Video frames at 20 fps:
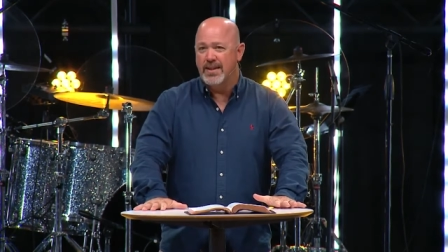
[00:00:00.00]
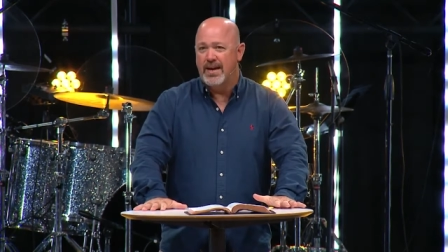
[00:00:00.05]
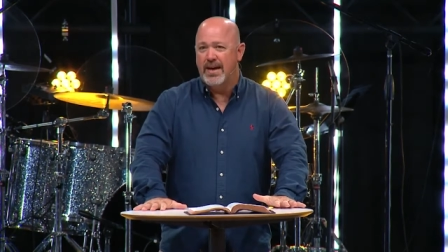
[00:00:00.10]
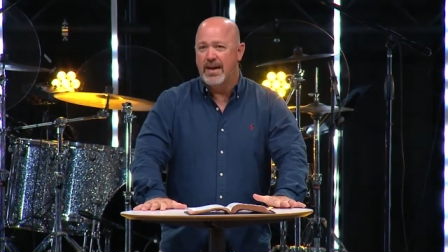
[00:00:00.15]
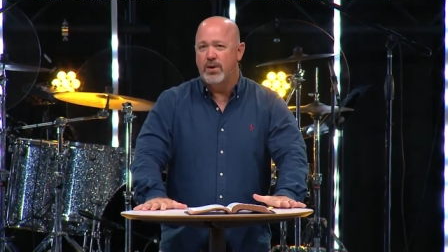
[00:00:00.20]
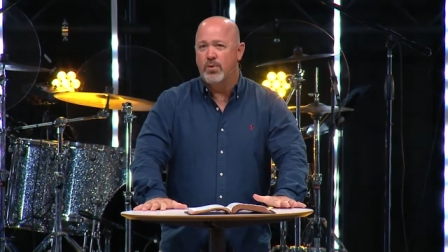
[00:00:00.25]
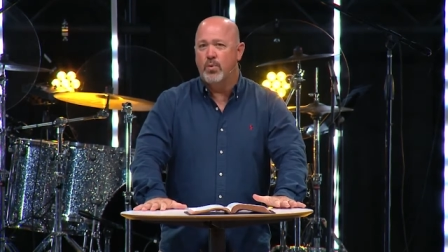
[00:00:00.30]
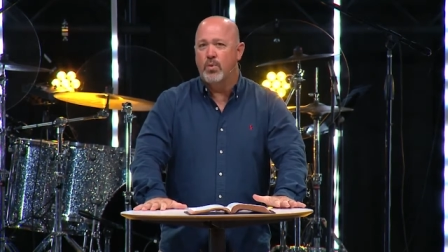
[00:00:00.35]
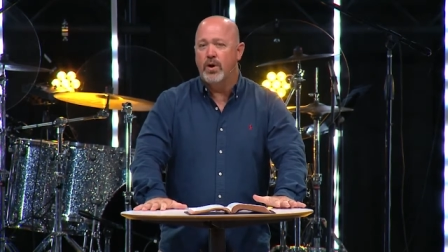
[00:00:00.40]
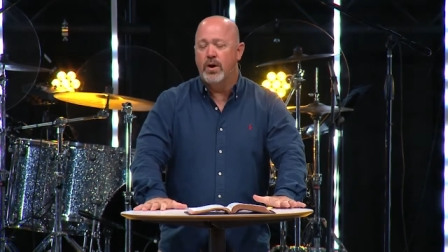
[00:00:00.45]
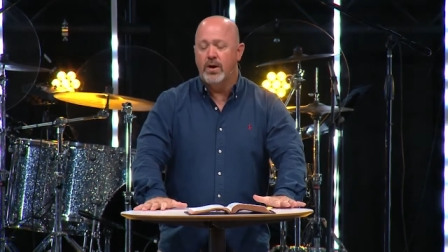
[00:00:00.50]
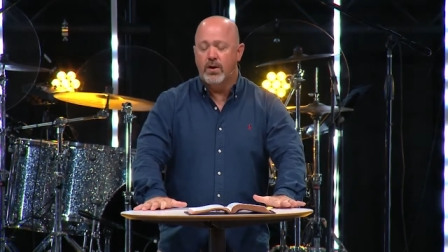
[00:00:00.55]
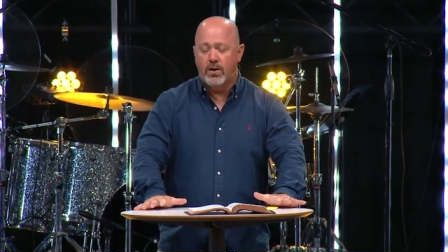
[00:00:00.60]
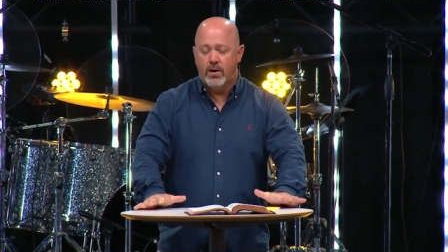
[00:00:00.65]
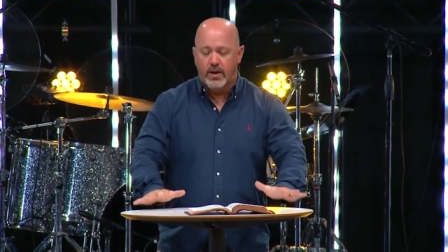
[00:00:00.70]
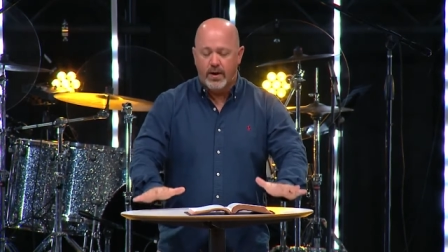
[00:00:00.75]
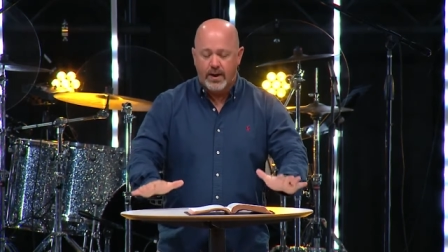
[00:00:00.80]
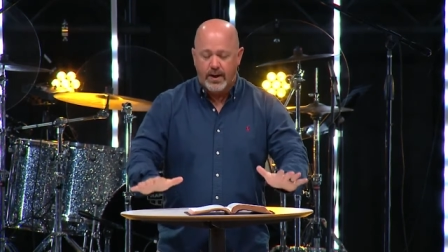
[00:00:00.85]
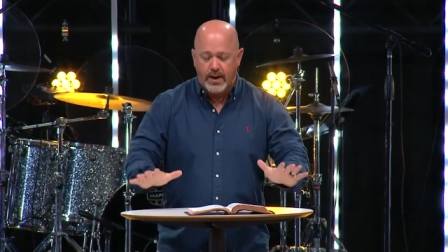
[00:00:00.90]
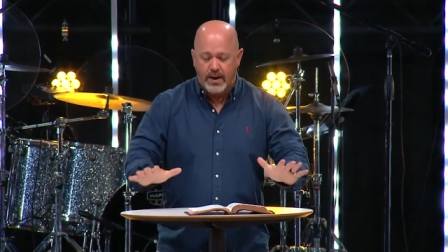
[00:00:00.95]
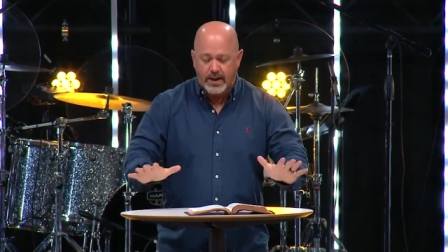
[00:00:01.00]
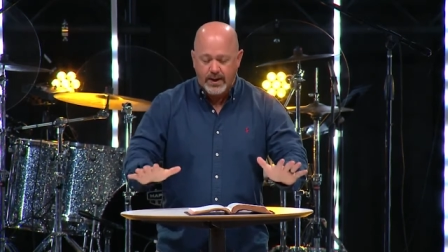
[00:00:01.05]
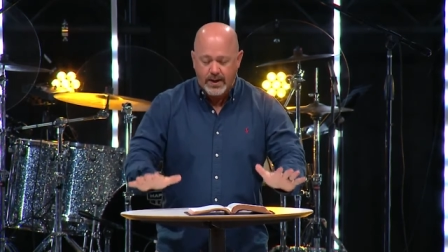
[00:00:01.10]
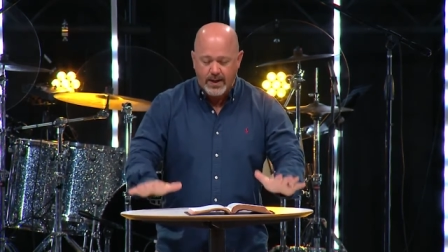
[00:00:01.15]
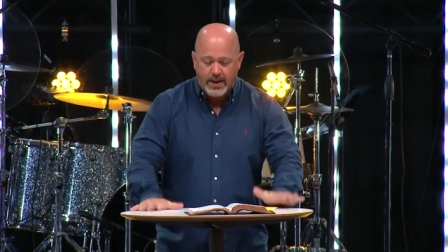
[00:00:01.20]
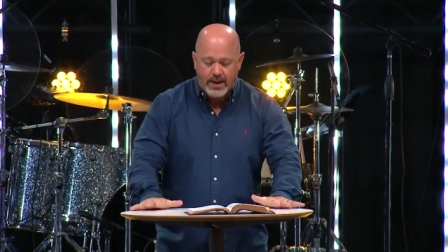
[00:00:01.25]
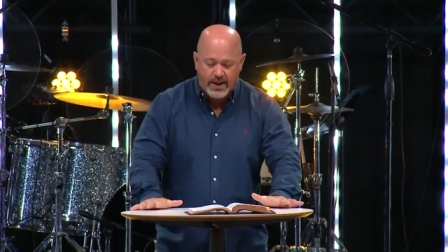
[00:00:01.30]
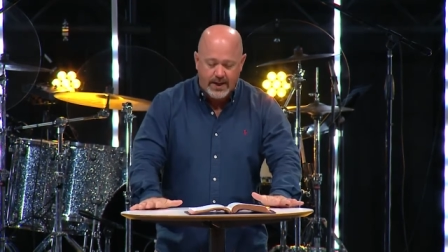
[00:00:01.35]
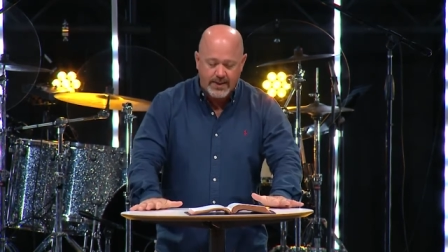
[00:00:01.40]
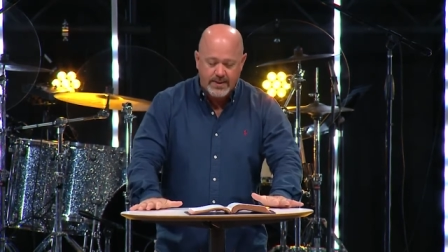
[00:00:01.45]
like we are in a
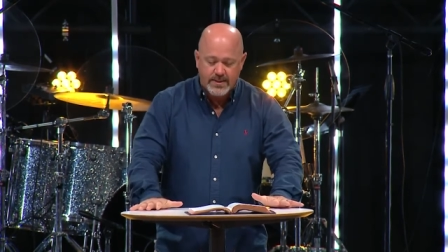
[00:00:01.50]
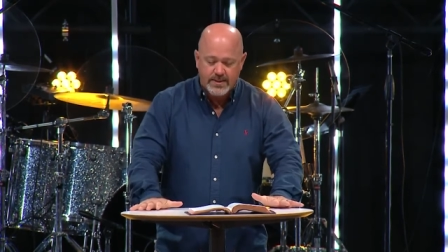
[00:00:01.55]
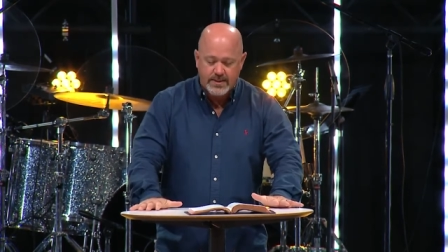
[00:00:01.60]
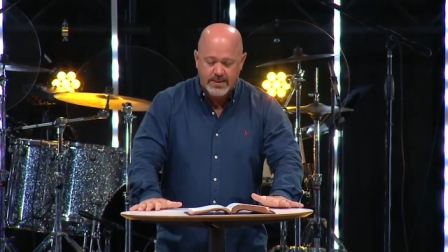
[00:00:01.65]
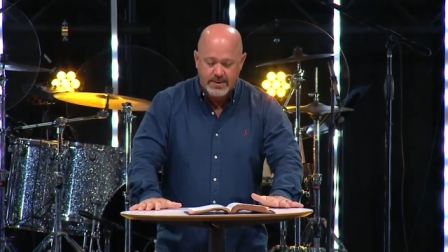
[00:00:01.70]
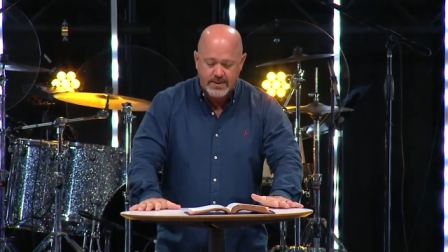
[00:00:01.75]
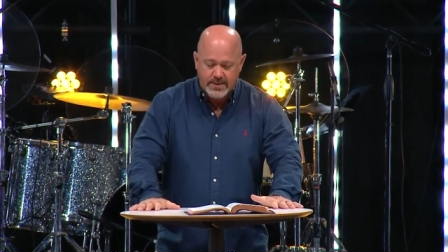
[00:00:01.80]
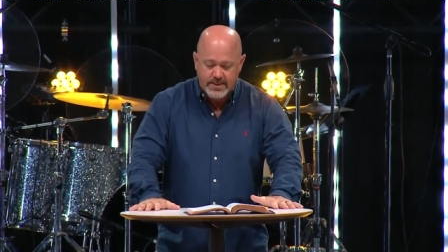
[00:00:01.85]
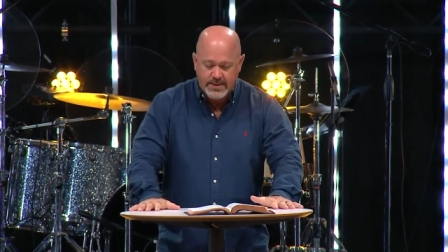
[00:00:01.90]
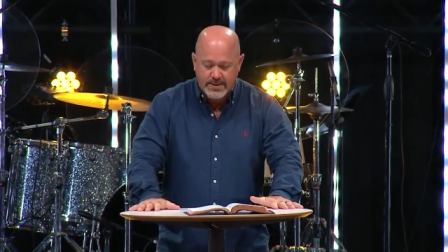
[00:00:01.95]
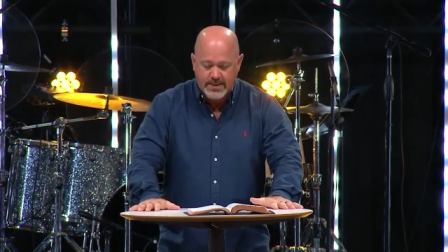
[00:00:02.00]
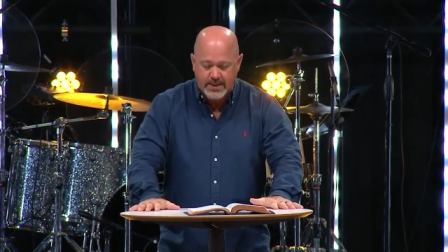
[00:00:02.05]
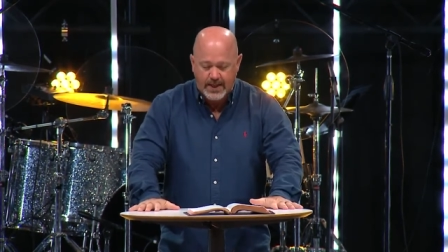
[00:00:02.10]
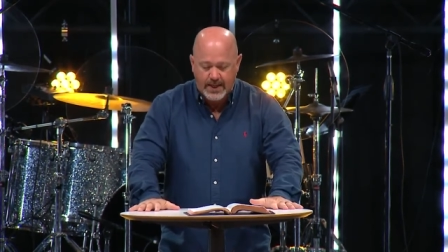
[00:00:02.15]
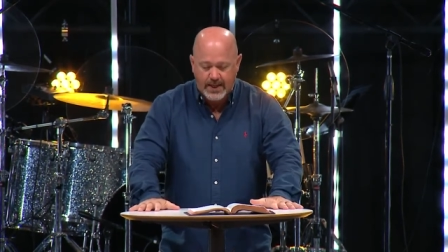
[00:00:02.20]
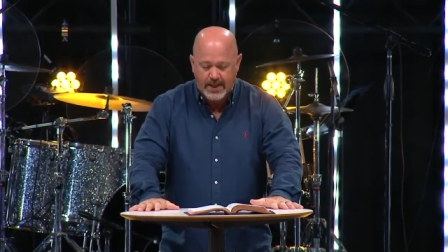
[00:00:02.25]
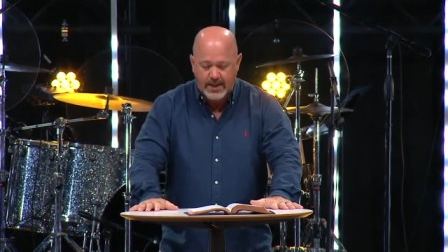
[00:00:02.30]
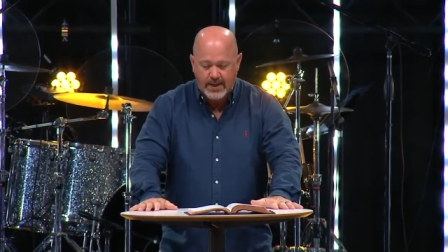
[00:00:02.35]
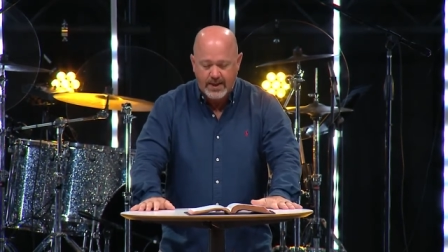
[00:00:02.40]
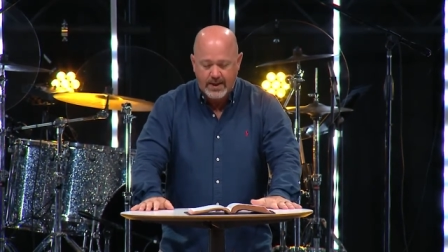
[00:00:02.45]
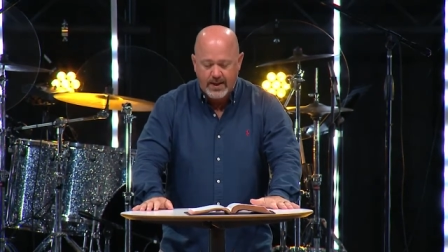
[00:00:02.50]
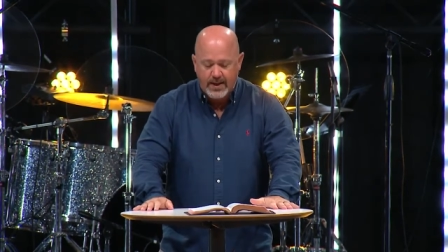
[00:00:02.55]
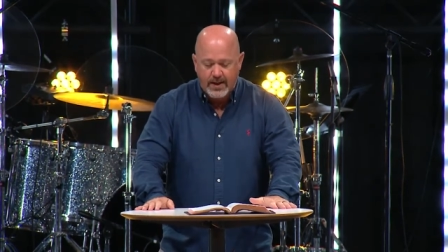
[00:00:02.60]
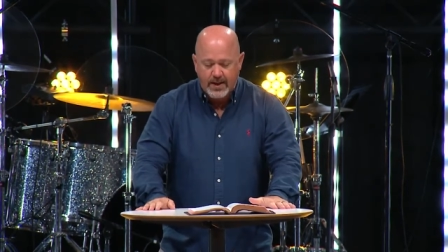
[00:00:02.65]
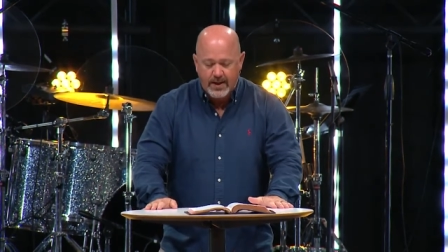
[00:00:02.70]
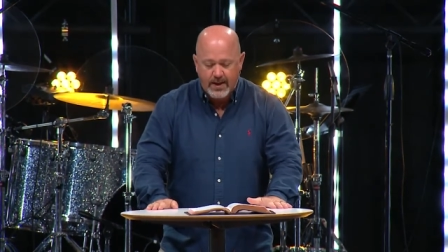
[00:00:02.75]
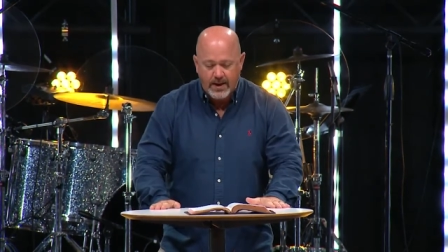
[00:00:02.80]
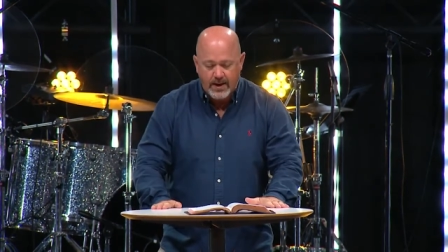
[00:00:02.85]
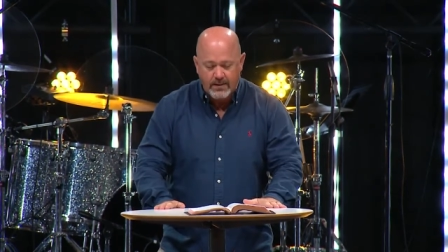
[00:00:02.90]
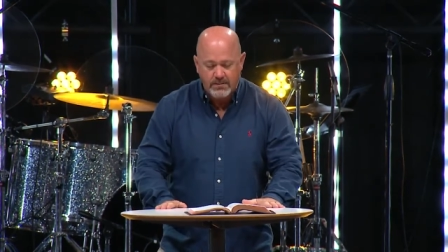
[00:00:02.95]
constant state
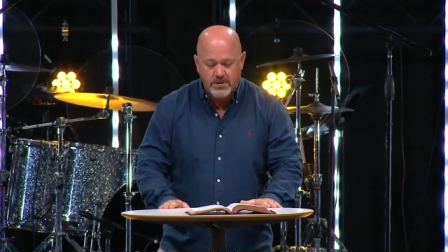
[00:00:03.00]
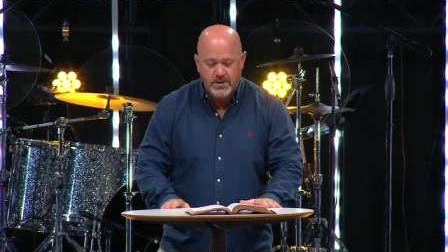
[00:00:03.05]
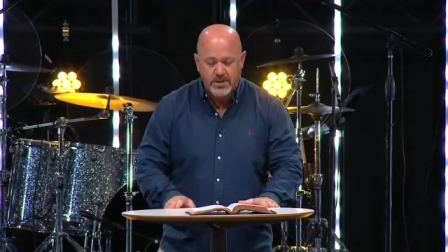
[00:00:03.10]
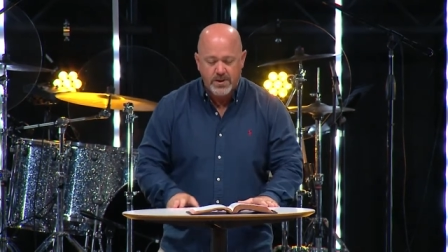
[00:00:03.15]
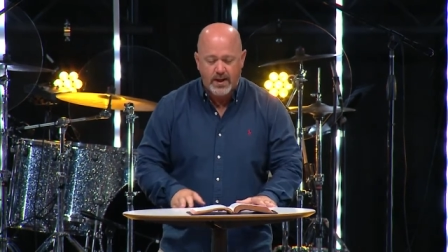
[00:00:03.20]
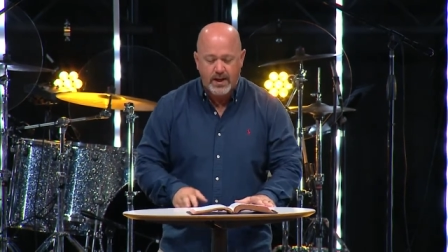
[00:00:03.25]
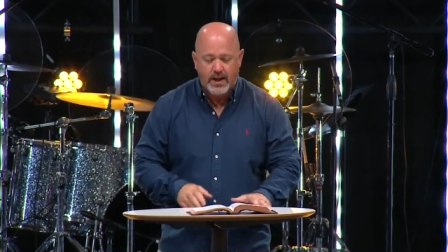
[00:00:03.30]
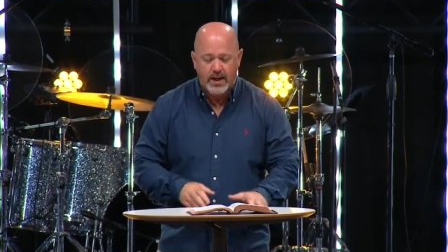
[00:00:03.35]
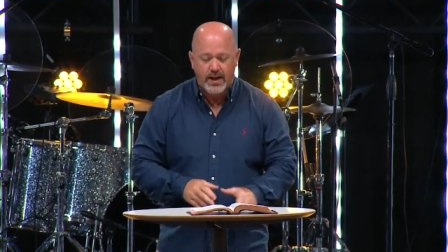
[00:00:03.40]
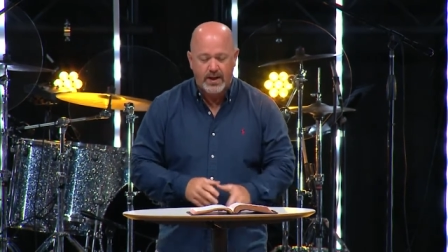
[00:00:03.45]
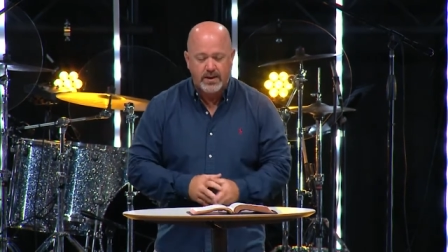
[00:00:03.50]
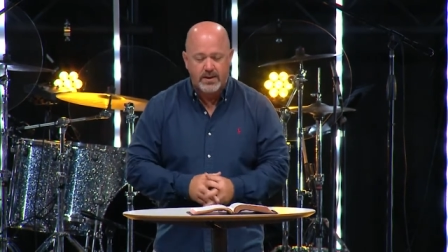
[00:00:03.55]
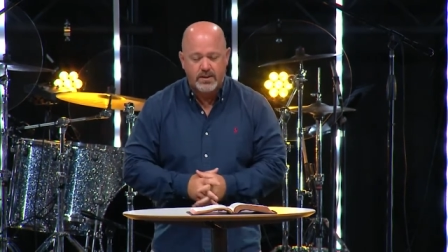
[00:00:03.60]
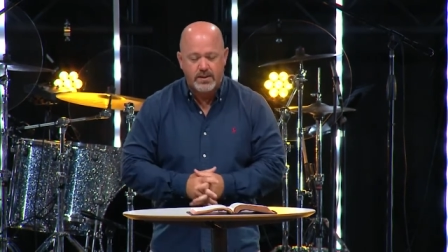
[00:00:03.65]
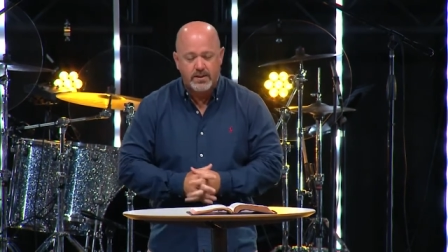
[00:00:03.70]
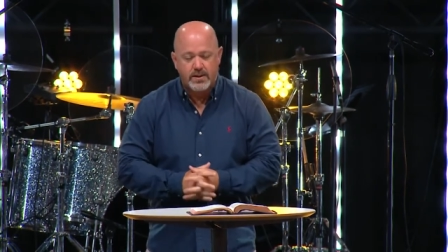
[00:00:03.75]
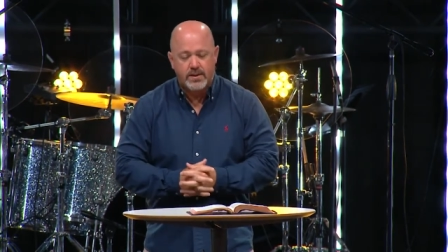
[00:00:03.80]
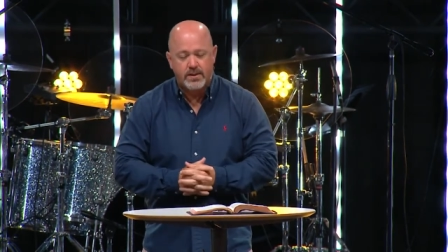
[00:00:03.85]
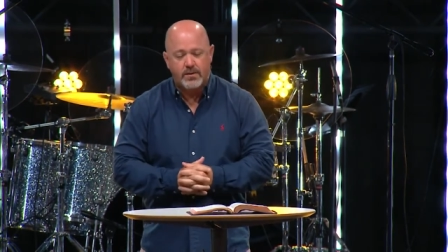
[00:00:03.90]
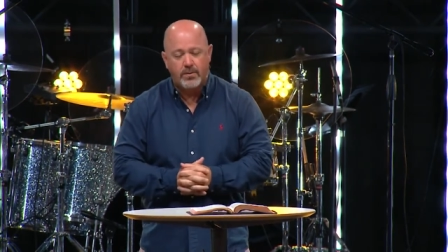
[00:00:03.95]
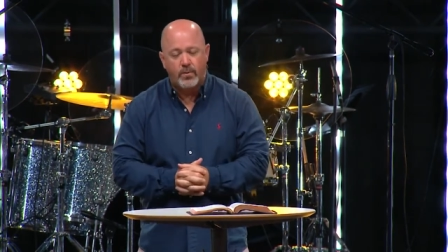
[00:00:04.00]
of change.